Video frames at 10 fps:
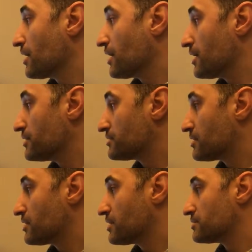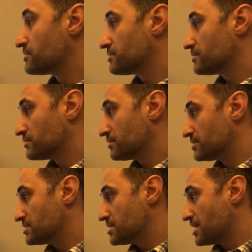And
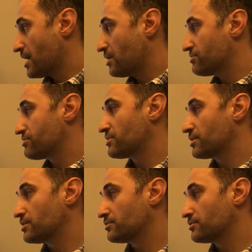the health